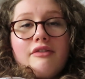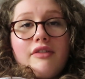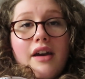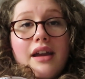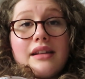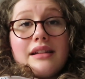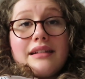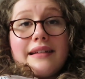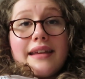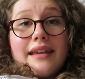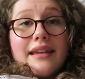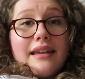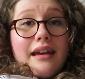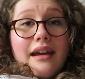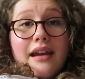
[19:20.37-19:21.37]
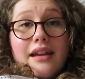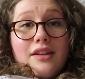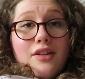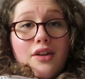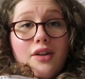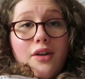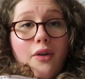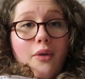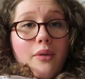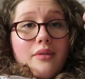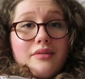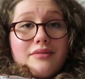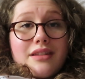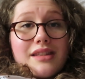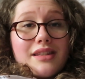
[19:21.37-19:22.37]
Finally, I
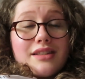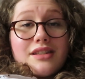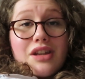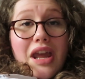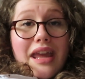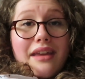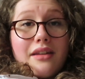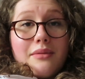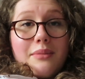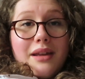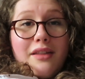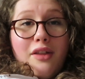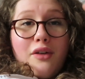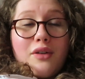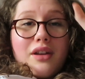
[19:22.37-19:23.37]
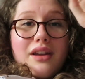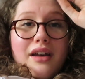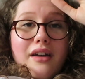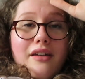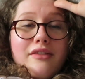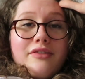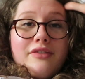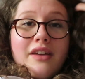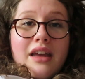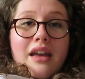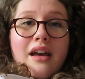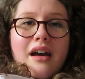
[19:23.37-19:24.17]
know, it's taken me long enough.